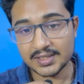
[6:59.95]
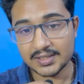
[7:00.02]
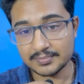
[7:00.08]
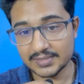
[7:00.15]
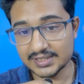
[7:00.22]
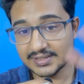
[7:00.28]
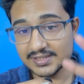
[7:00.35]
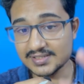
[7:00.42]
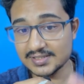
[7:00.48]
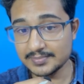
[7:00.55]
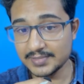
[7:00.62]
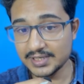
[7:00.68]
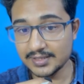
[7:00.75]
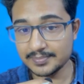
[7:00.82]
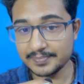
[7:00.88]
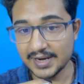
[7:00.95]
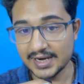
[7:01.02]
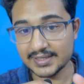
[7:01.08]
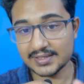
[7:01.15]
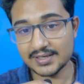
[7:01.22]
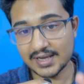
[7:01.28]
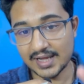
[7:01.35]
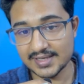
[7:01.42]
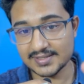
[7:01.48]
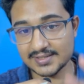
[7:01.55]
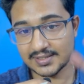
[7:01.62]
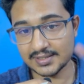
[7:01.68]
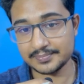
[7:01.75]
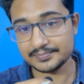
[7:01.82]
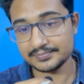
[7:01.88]
but the similar pattern has
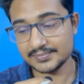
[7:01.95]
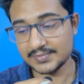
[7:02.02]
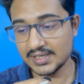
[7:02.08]
come